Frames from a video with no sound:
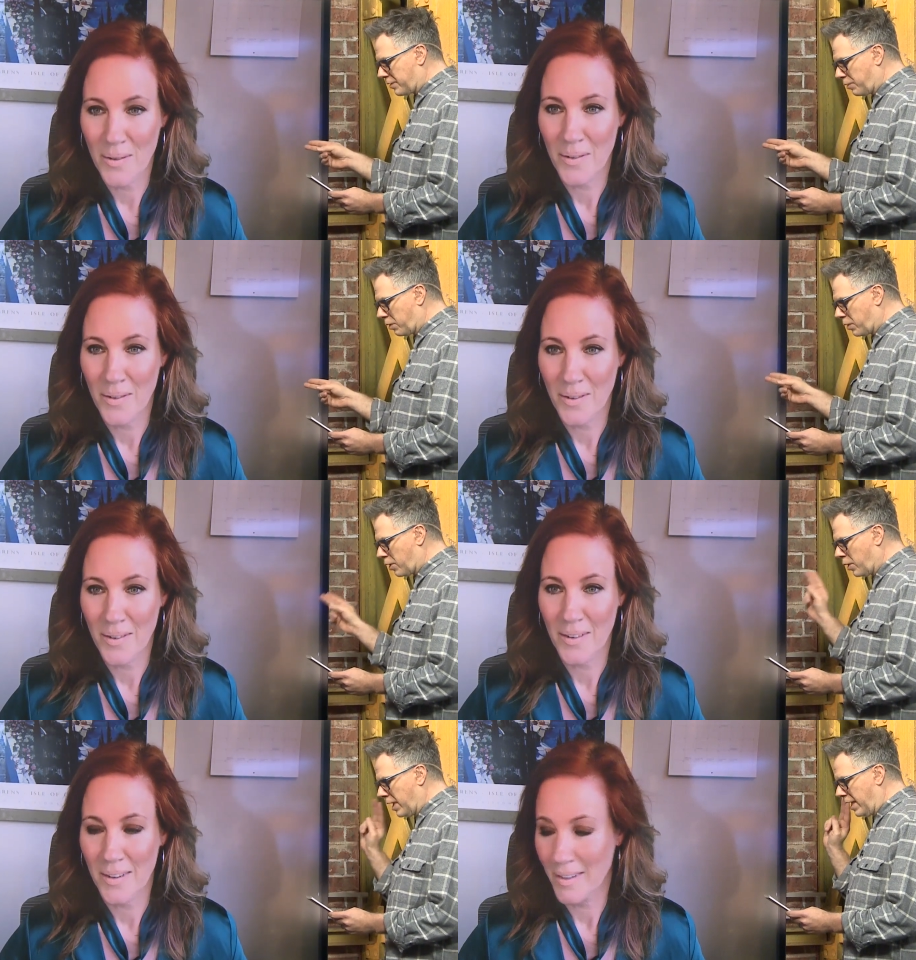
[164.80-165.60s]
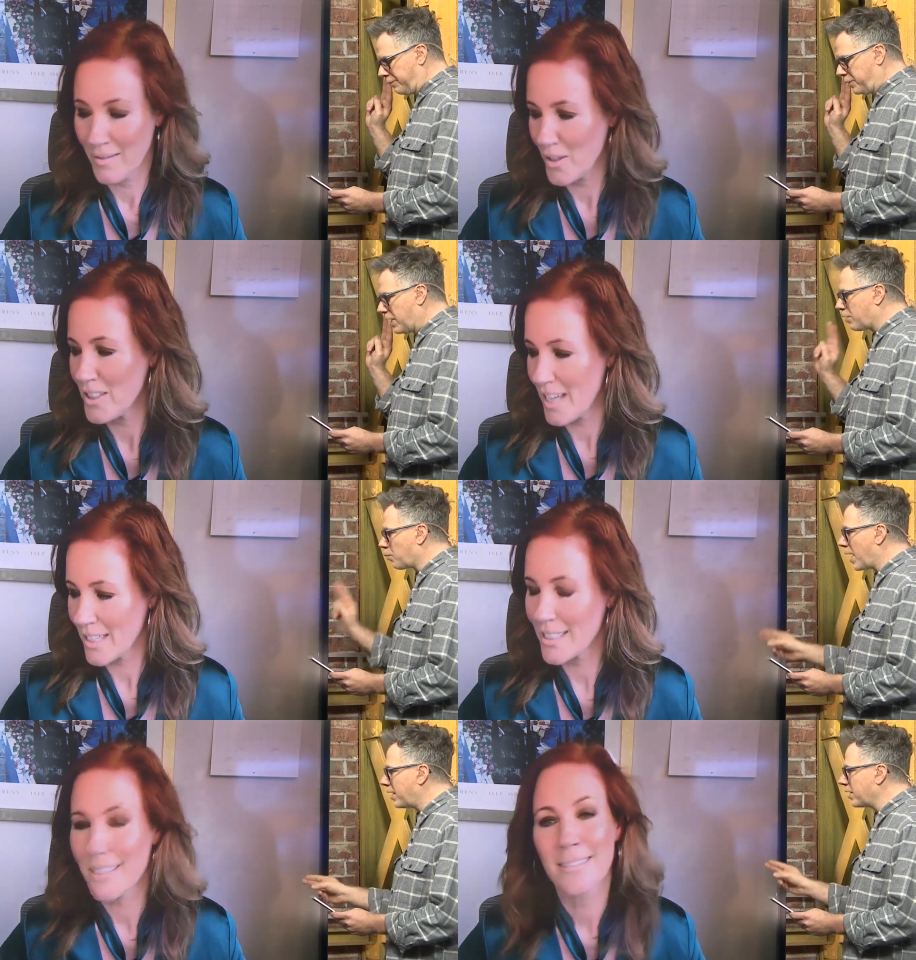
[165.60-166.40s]
Speaker 1: thing we want to know if you got
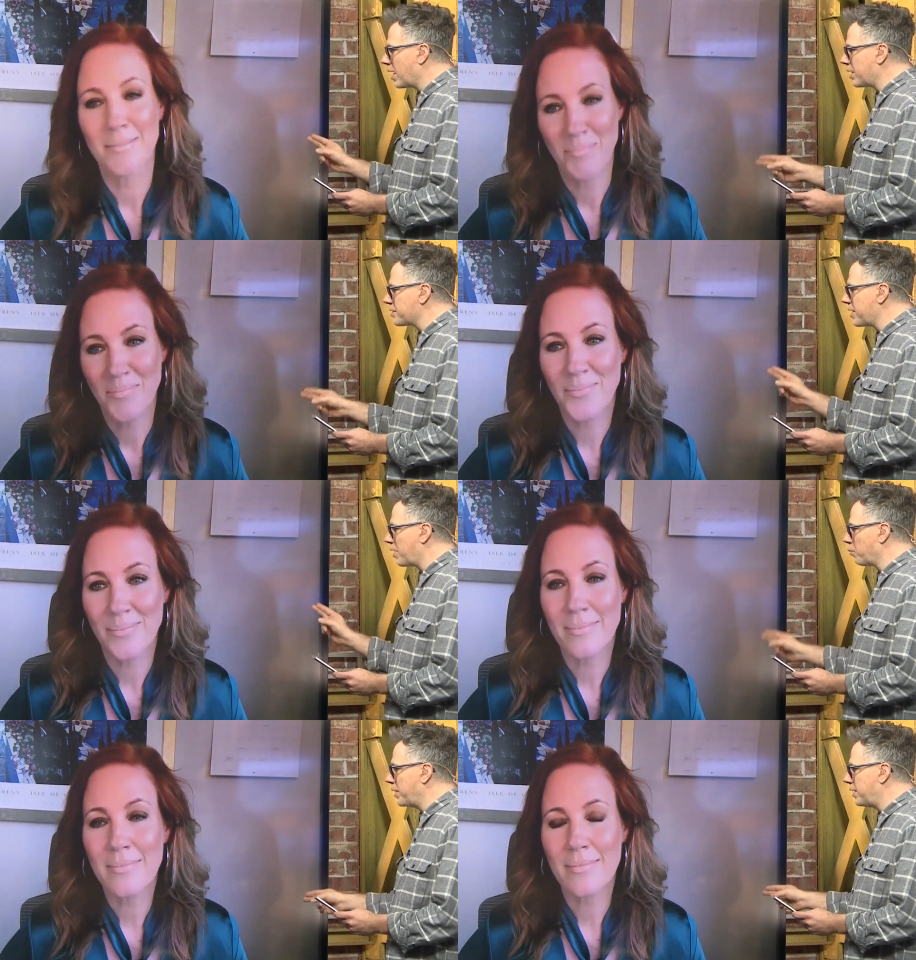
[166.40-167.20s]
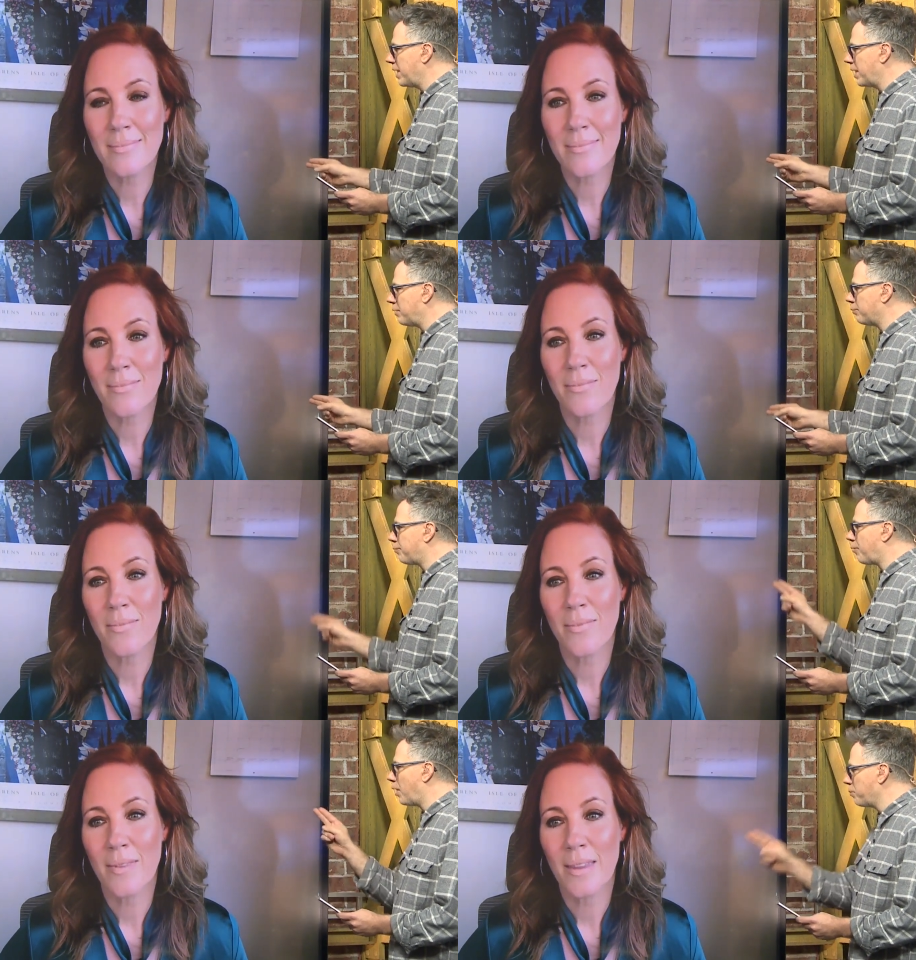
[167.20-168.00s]
recognized that weekend
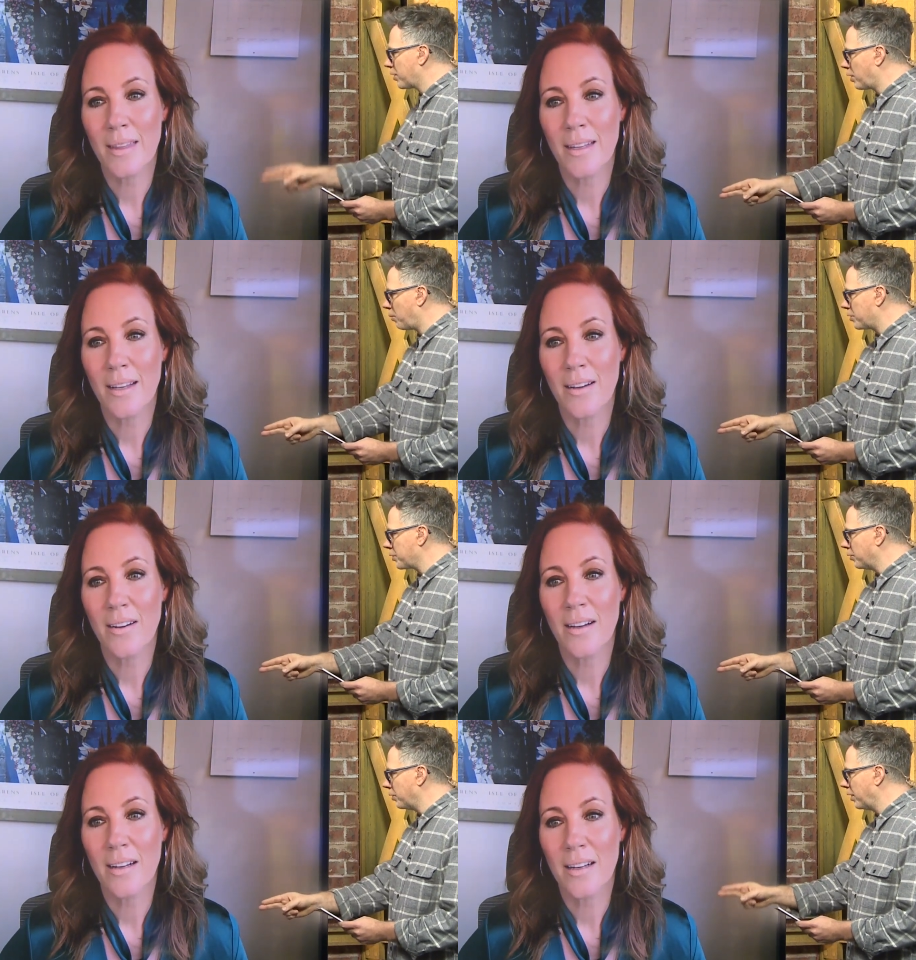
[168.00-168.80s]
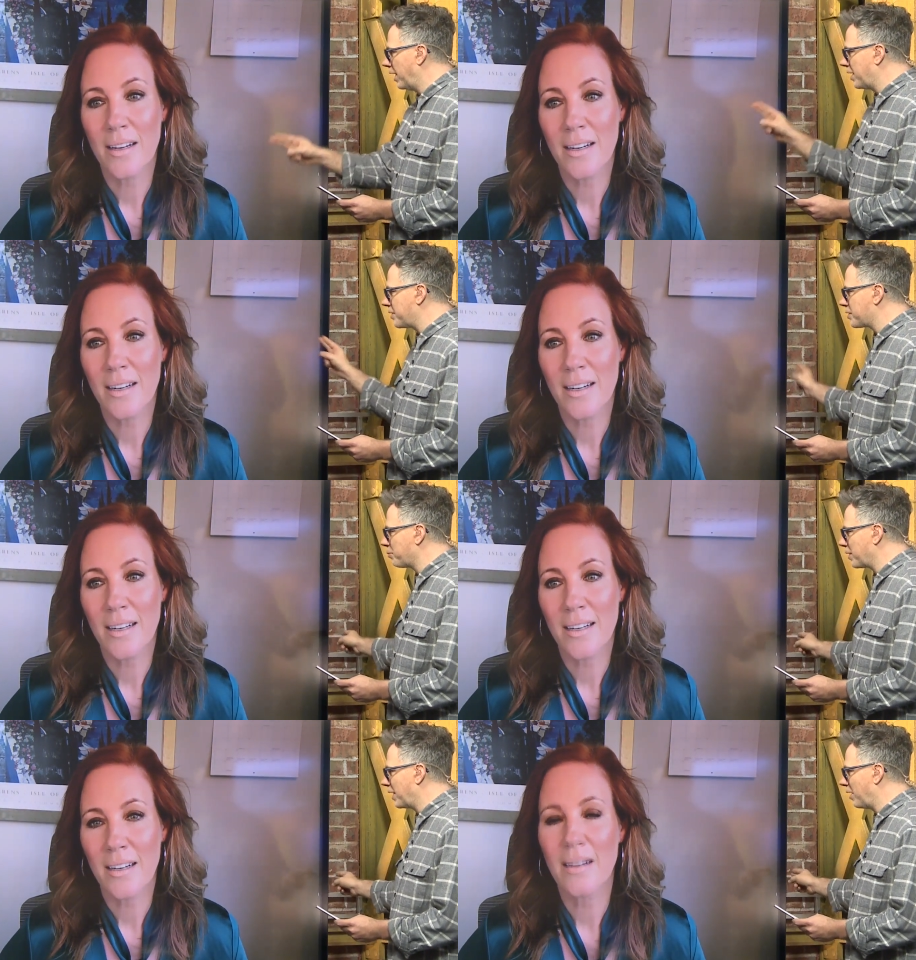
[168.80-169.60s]
from the commercial and not
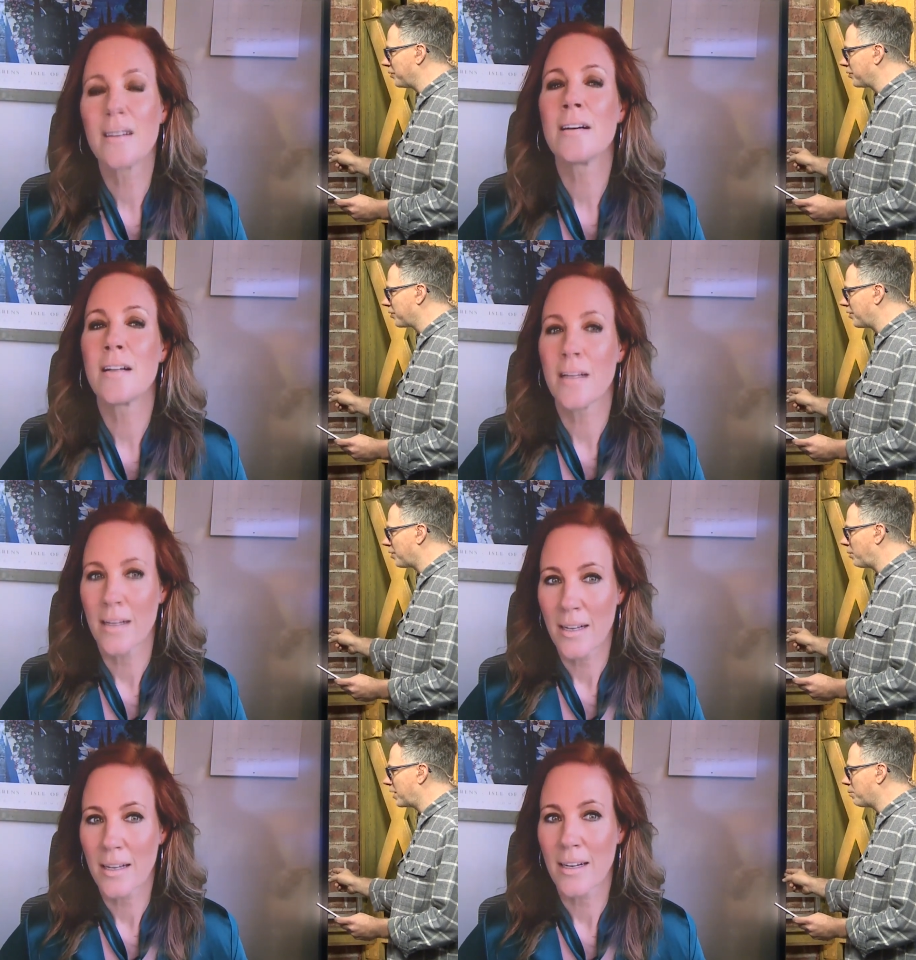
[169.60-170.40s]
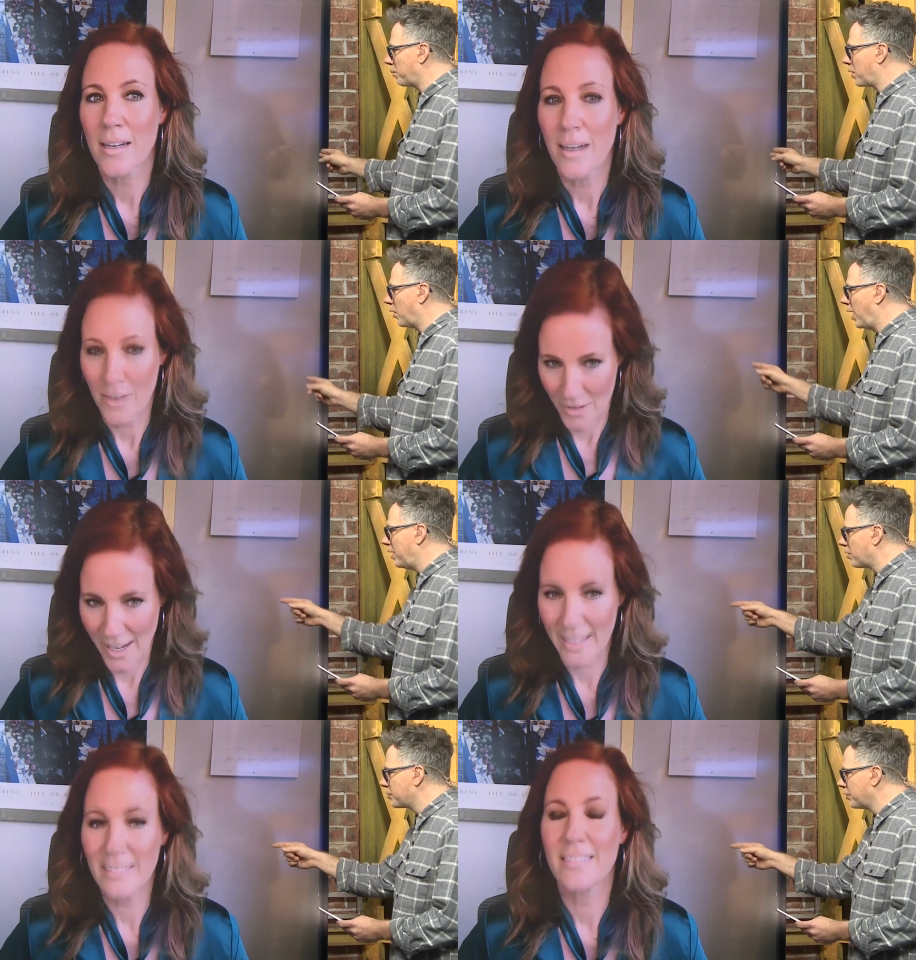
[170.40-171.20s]
something else. Did somebody come up and go,
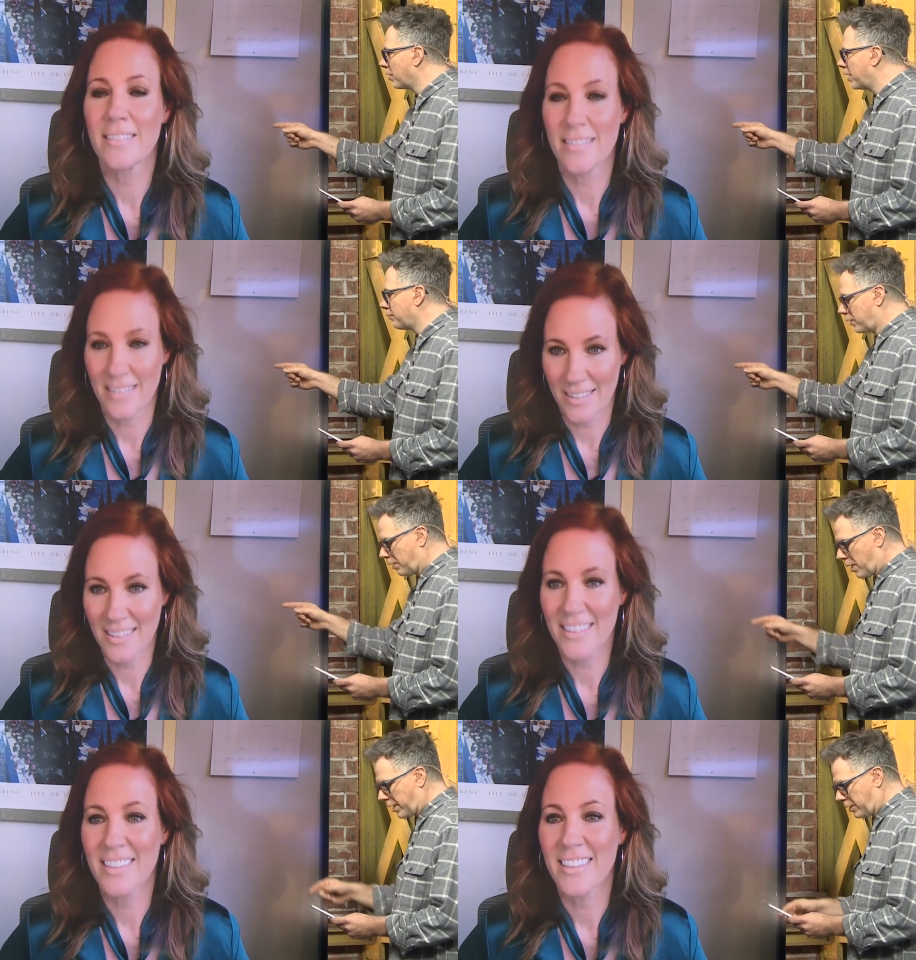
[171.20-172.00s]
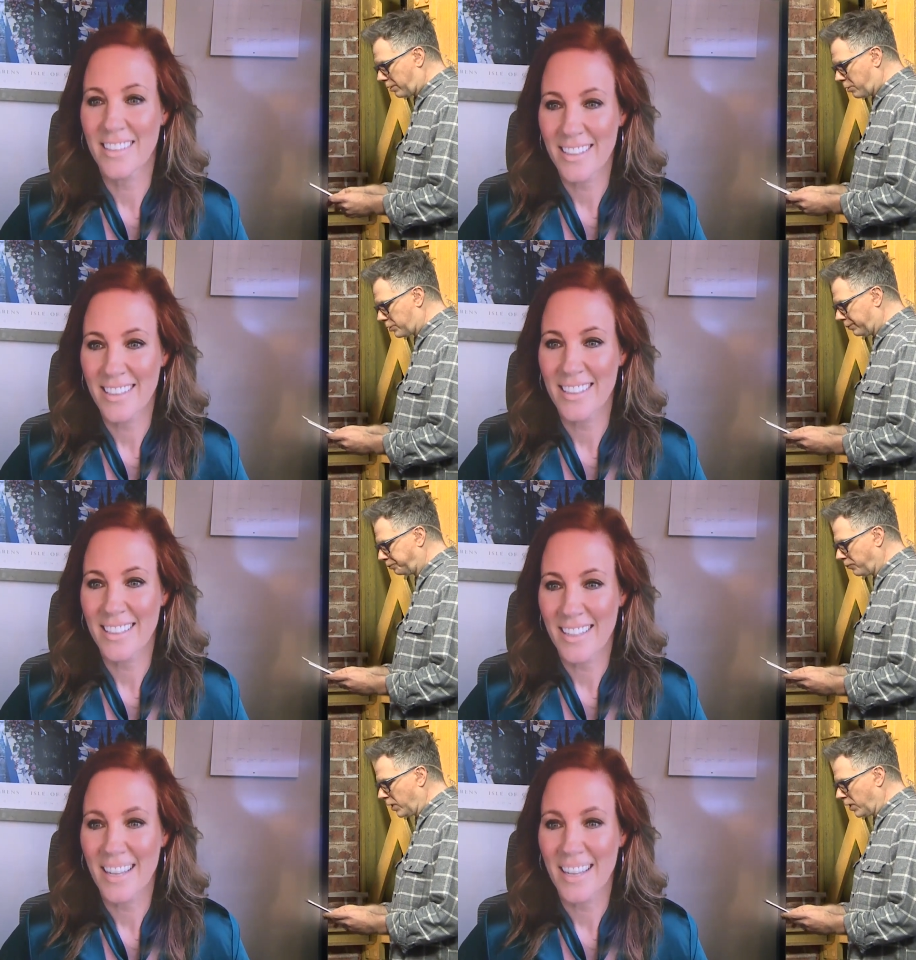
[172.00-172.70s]
okay. "Hey, aren't you the lady from that Rakuten commercial?"